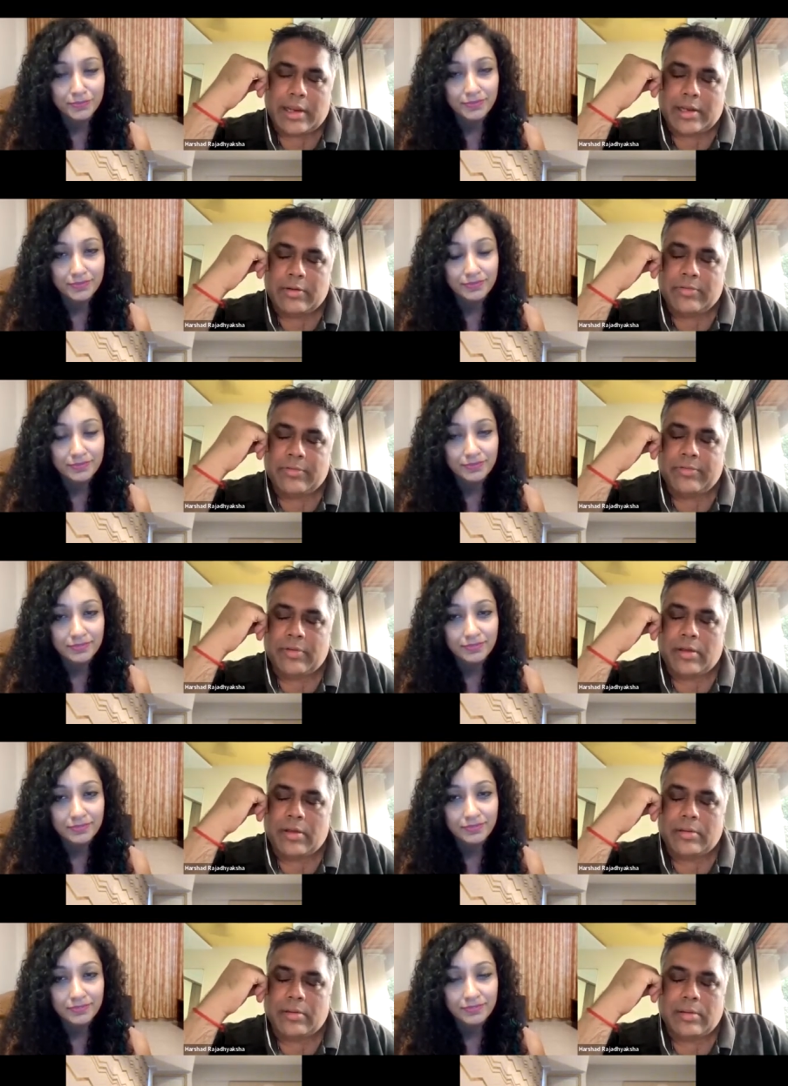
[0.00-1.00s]
Speaker 1: kind of
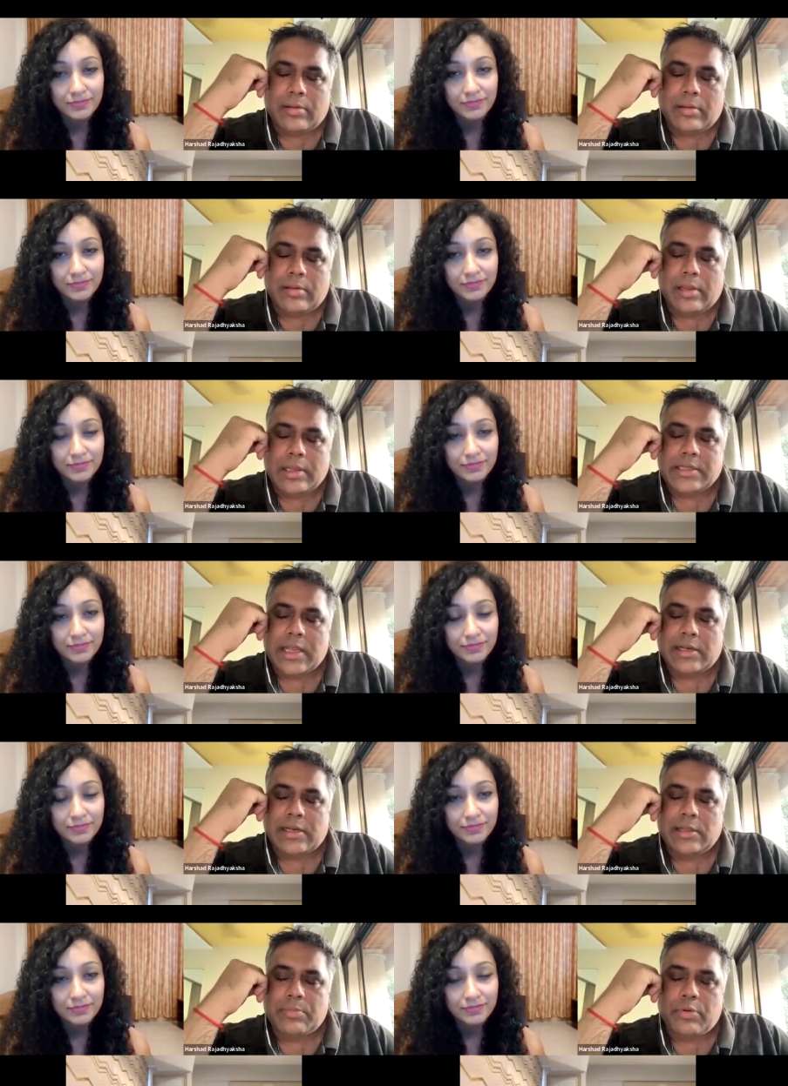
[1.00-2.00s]
uh, uh,
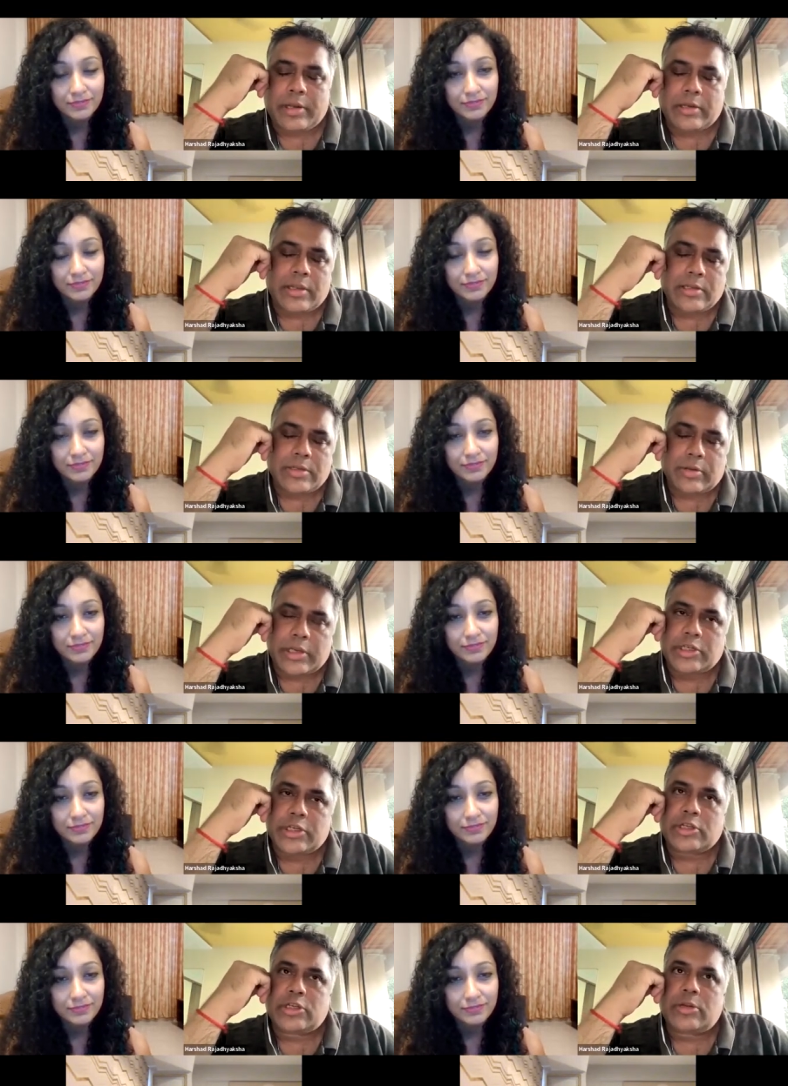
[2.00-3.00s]
exactly the point that sukesh
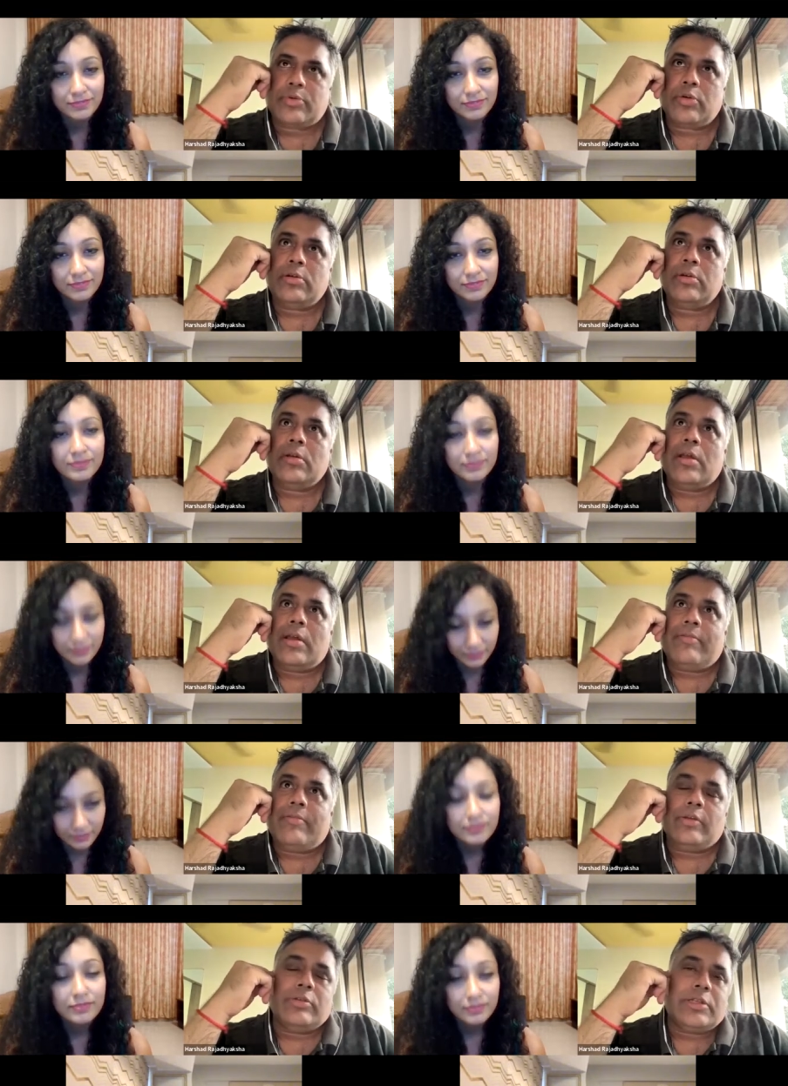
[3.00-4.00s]
touched upon
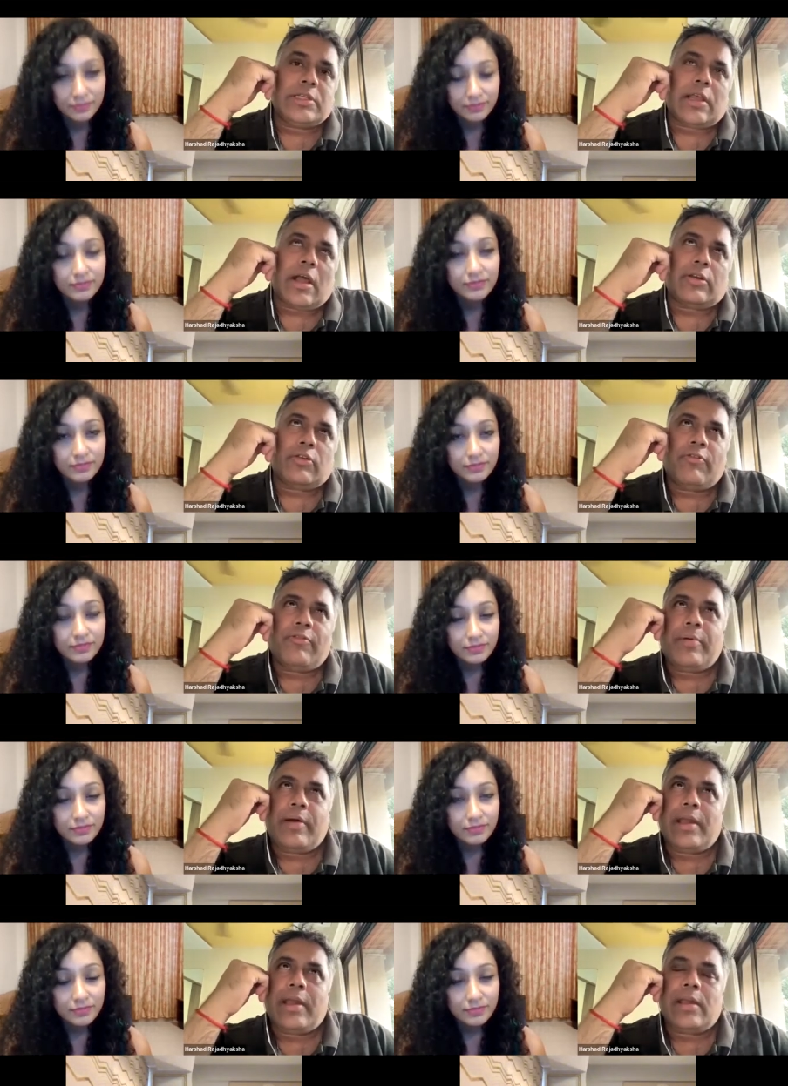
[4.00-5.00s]
we don't start off
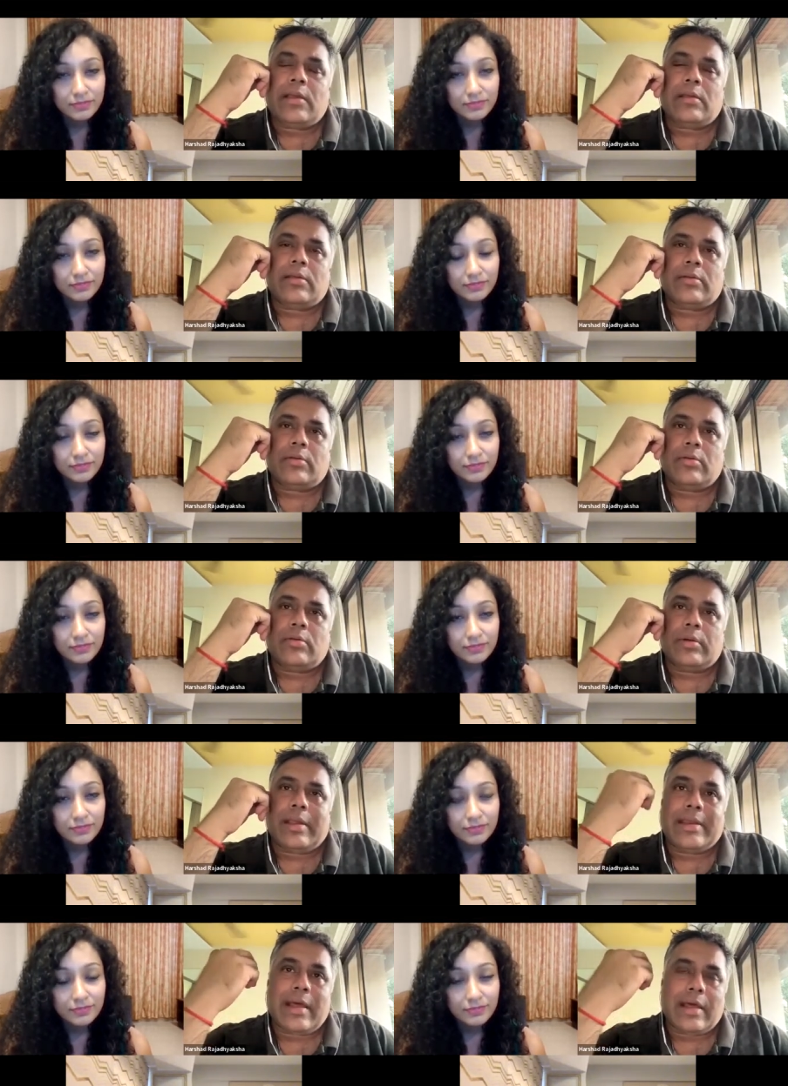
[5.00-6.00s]
by you know
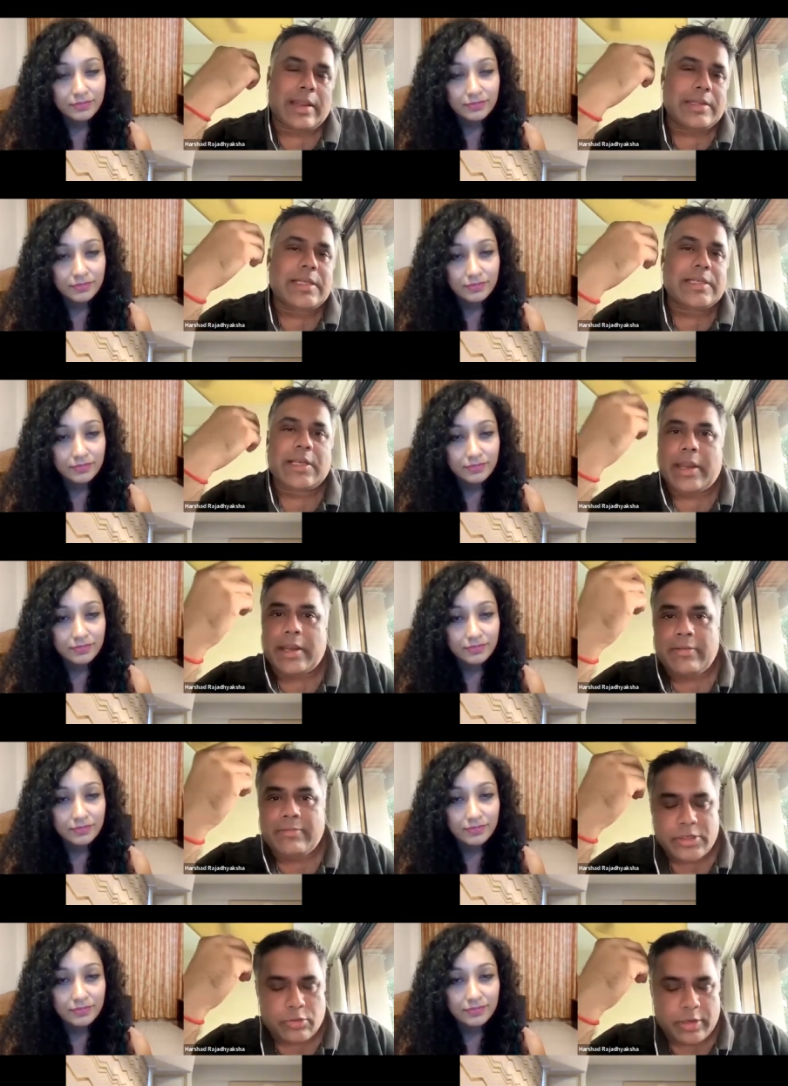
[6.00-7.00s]
in our heads as
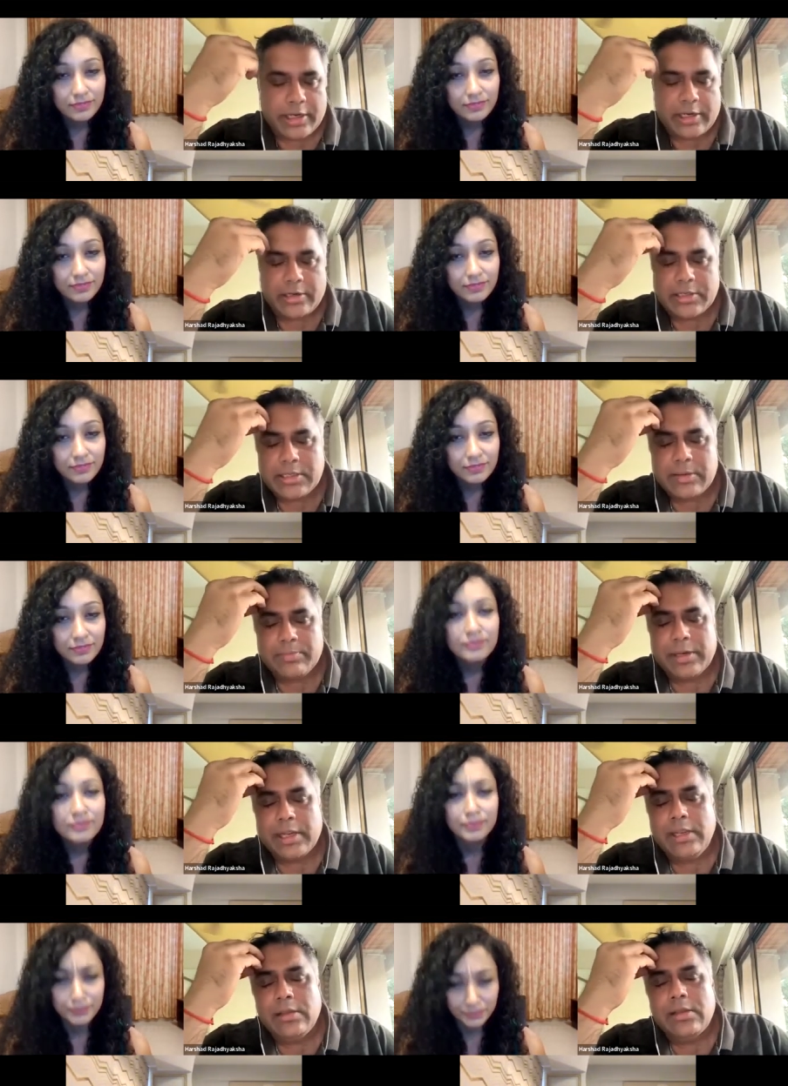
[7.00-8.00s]
creative storytellers
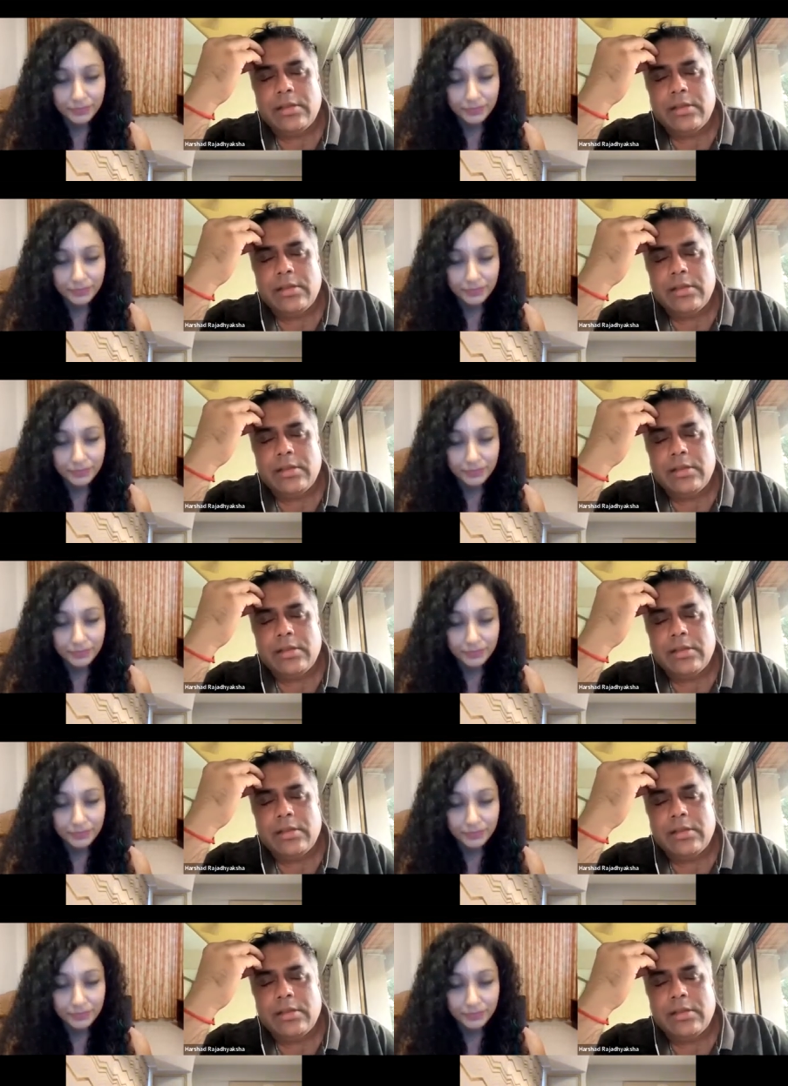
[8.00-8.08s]
simply